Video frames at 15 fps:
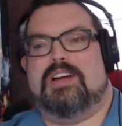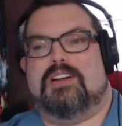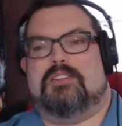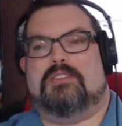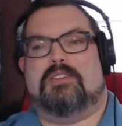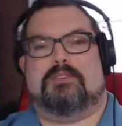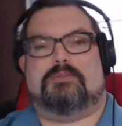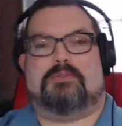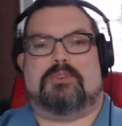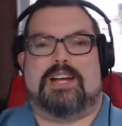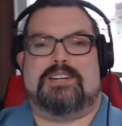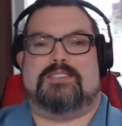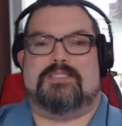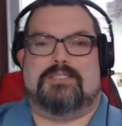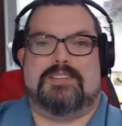the
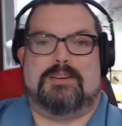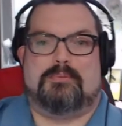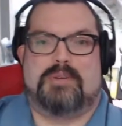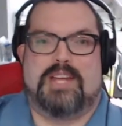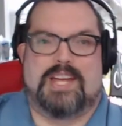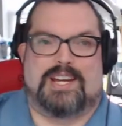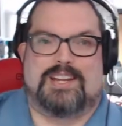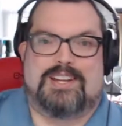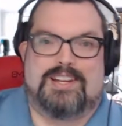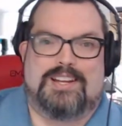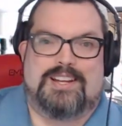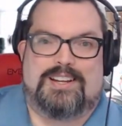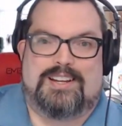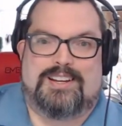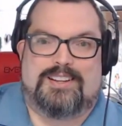final pick
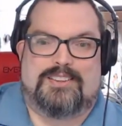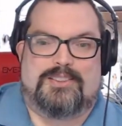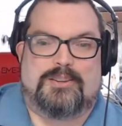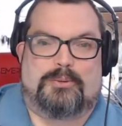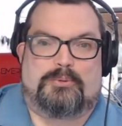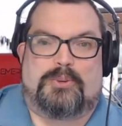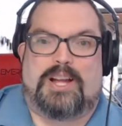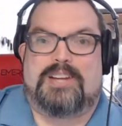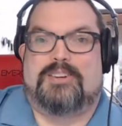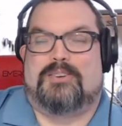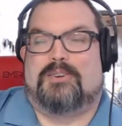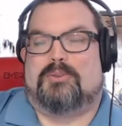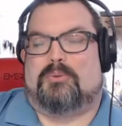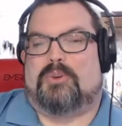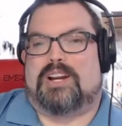the
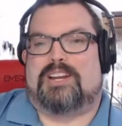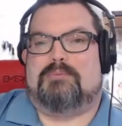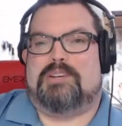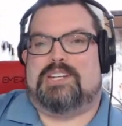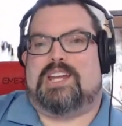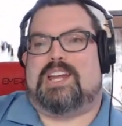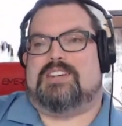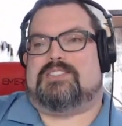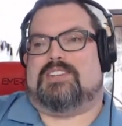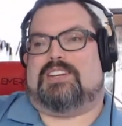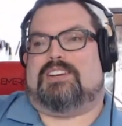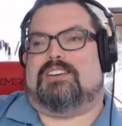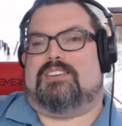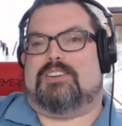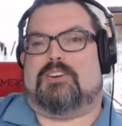final
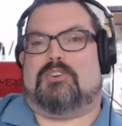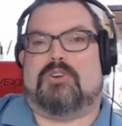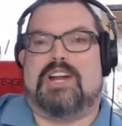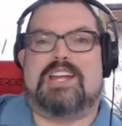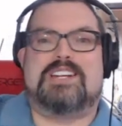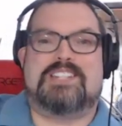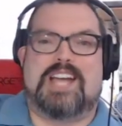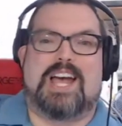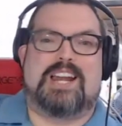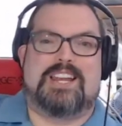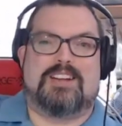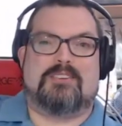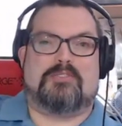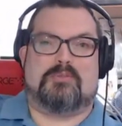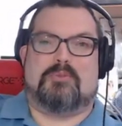recommendation, the granddaddy
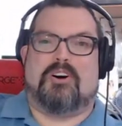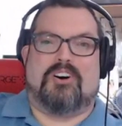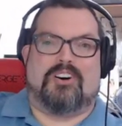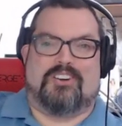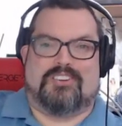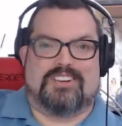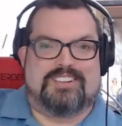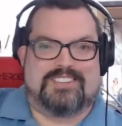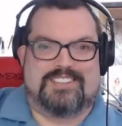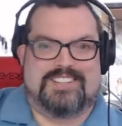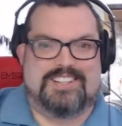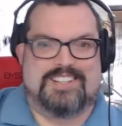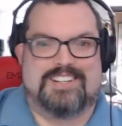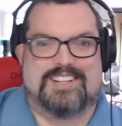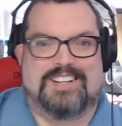of them all.
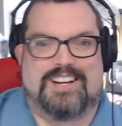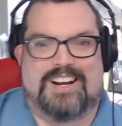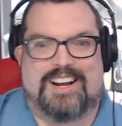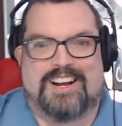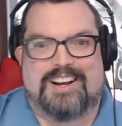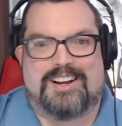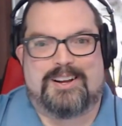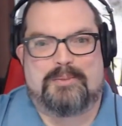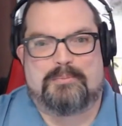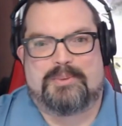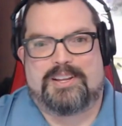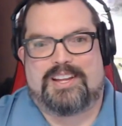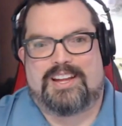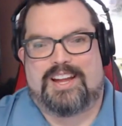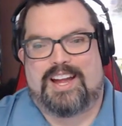Um,
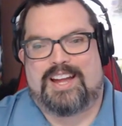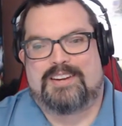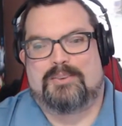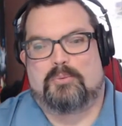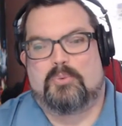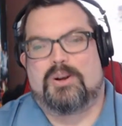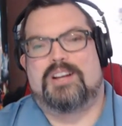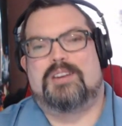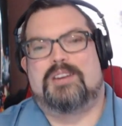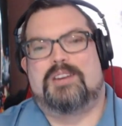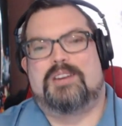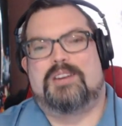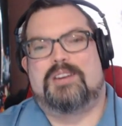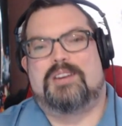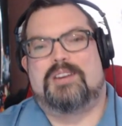and what
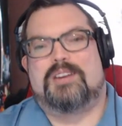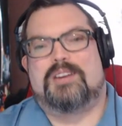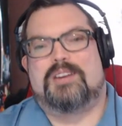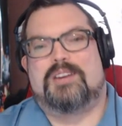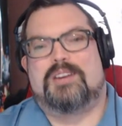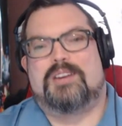is that?